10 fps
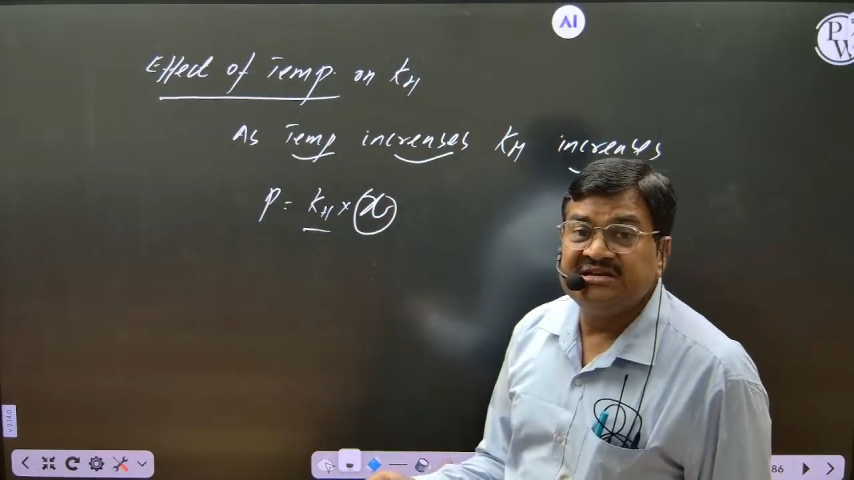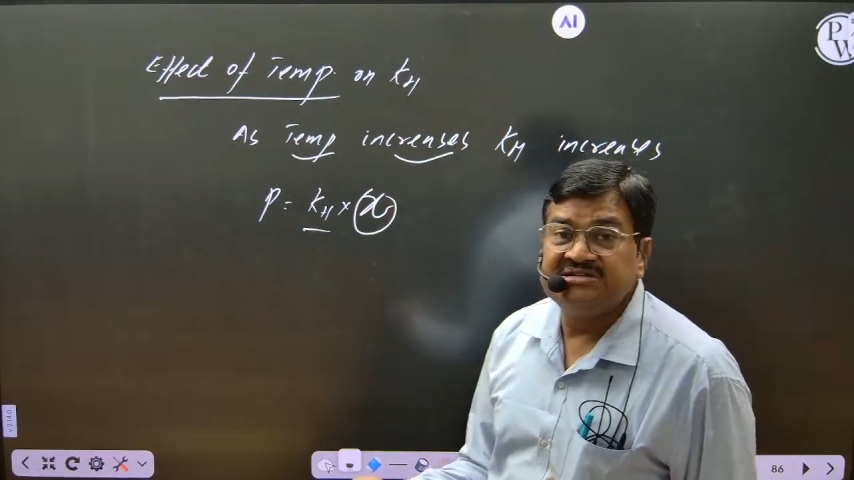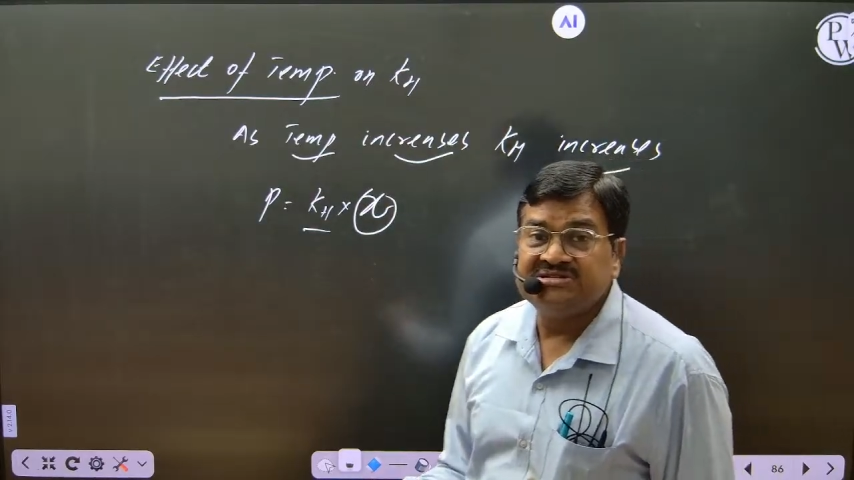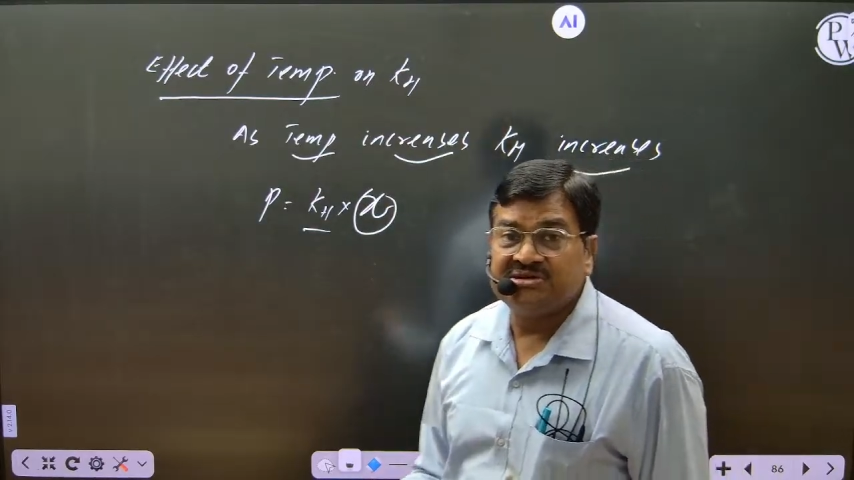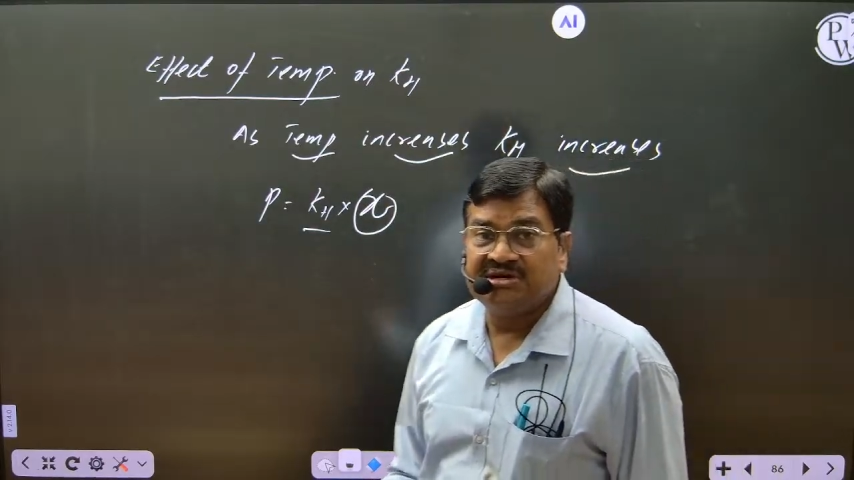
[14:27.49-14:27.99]

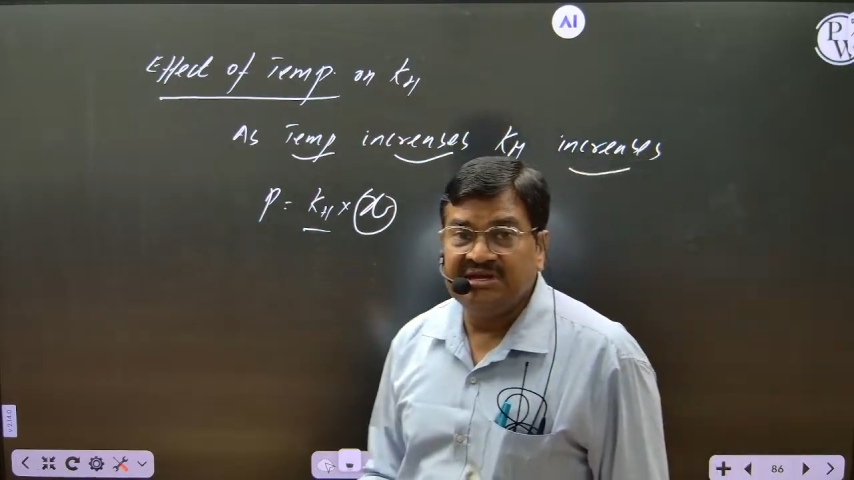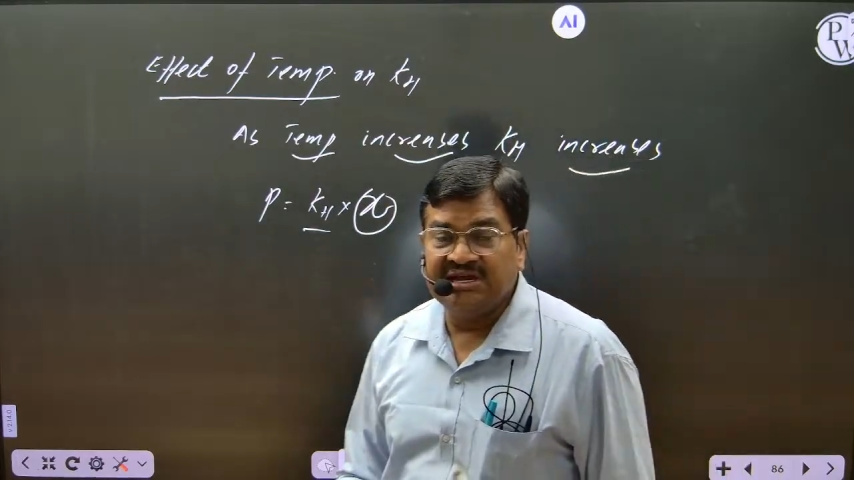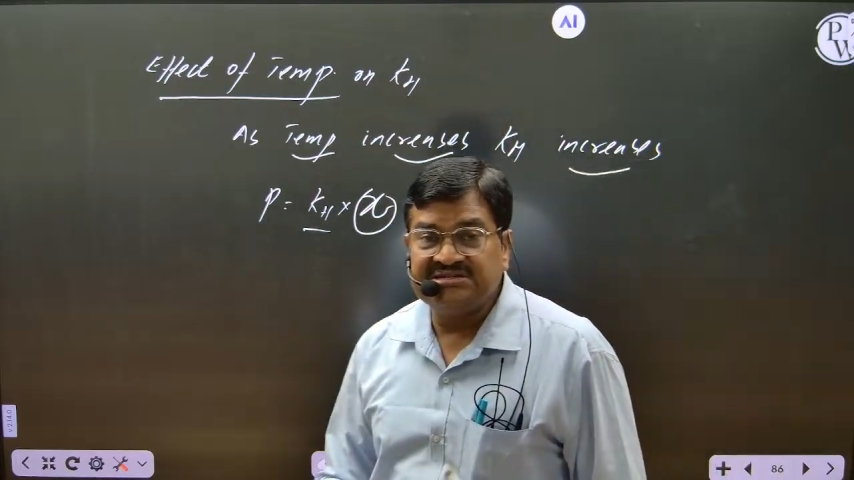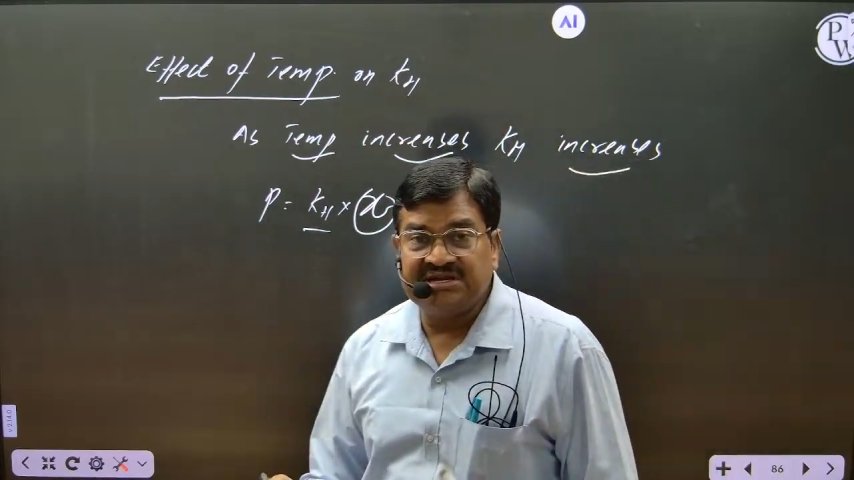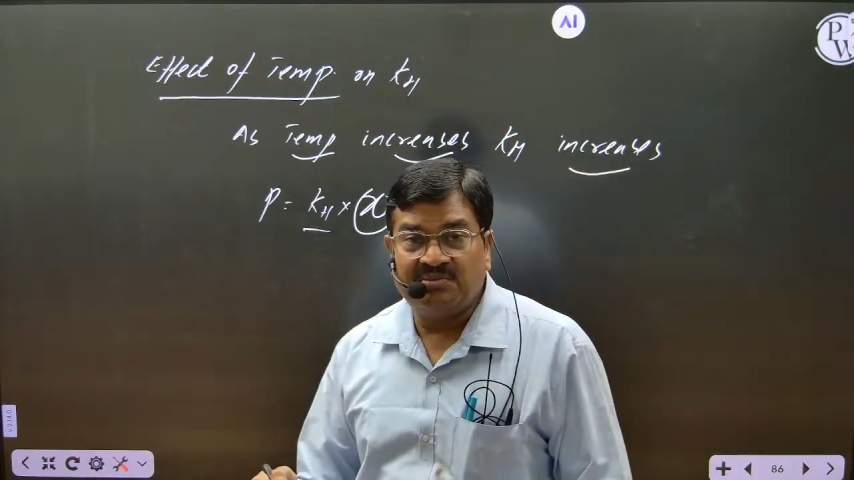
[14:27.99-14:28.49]
So in
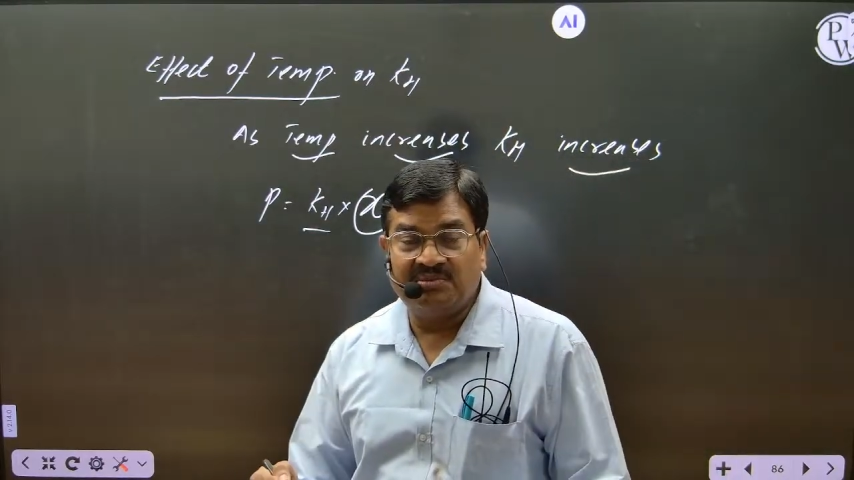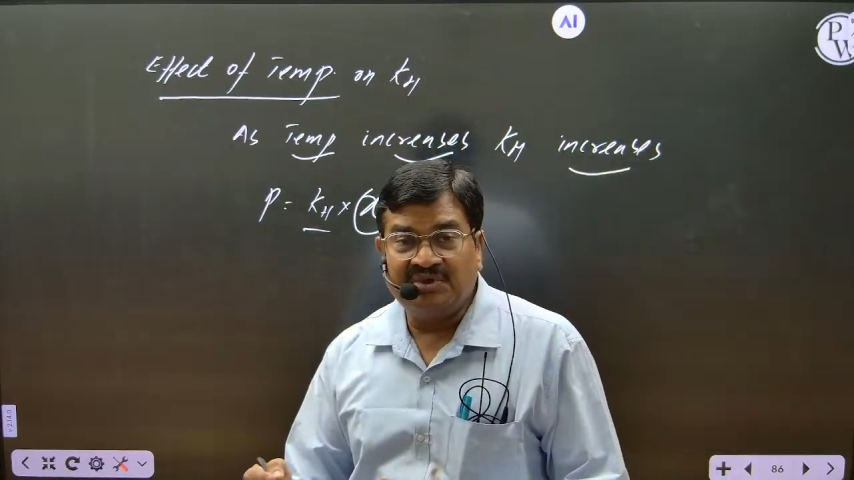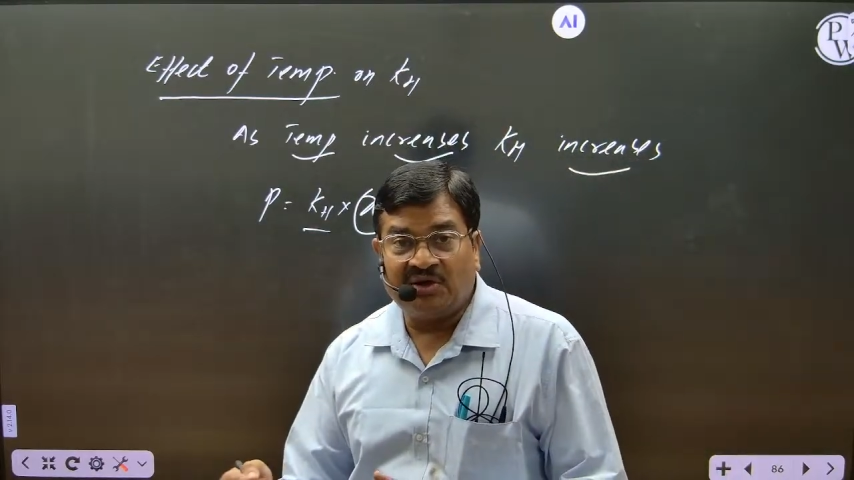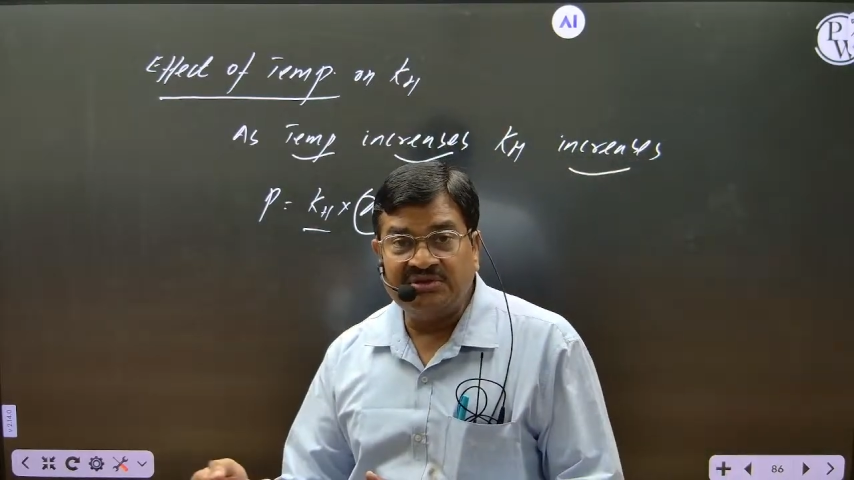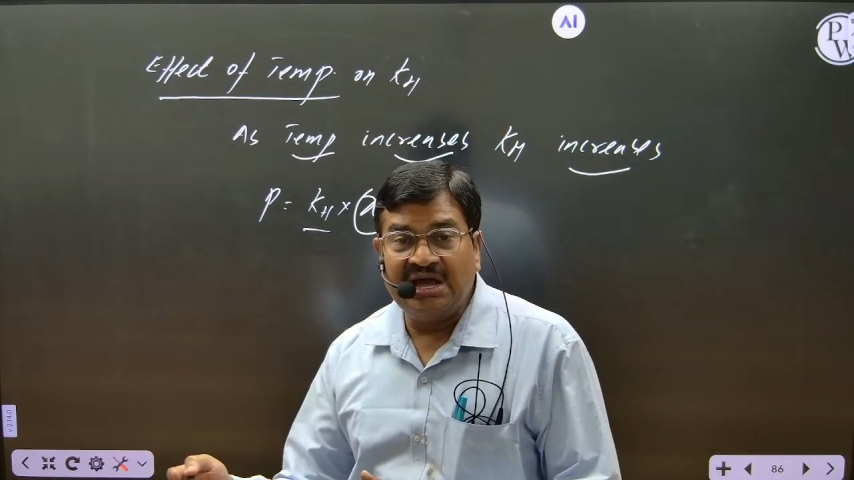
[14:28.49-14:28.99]
exam, how
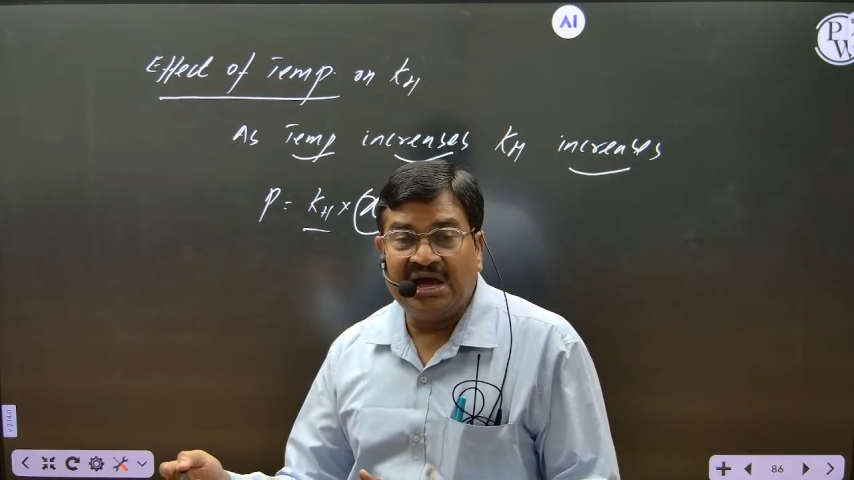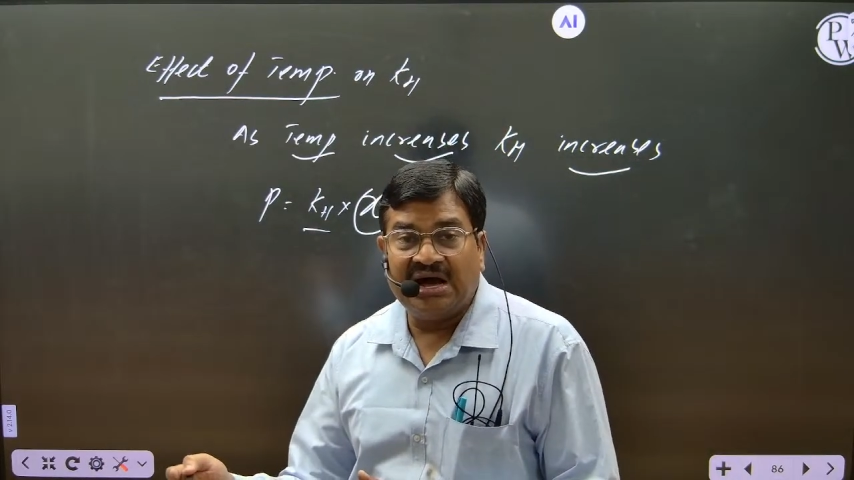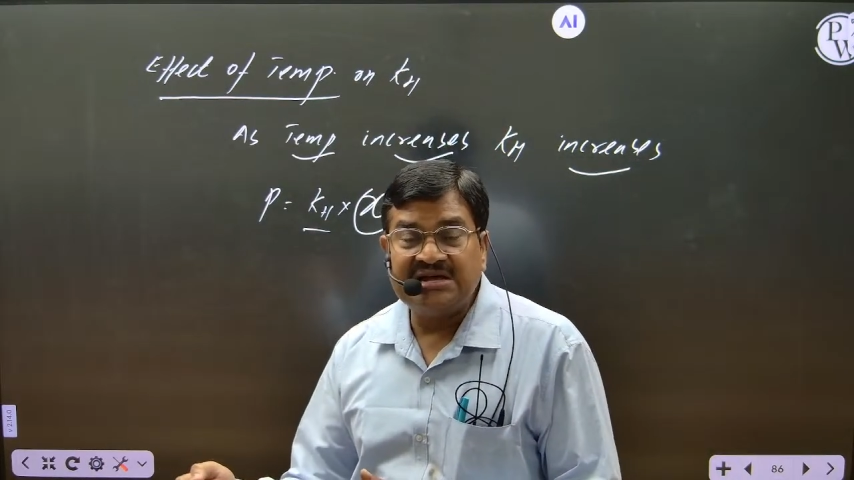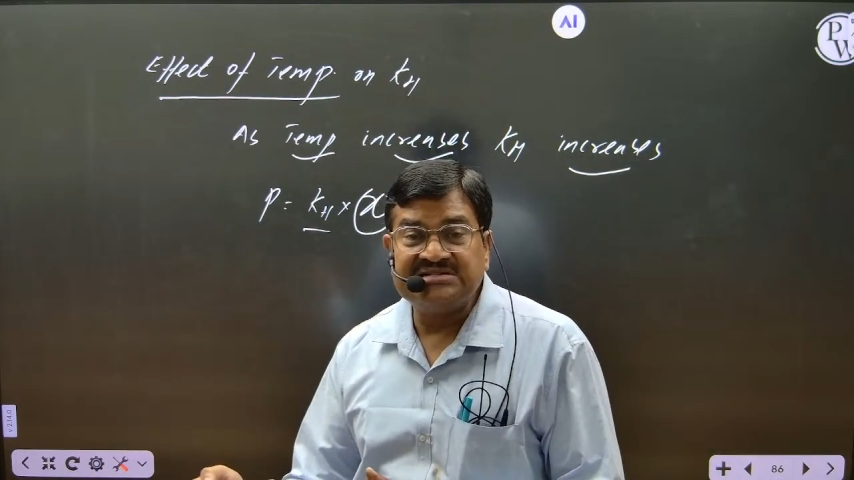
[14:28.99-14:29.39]
they ask,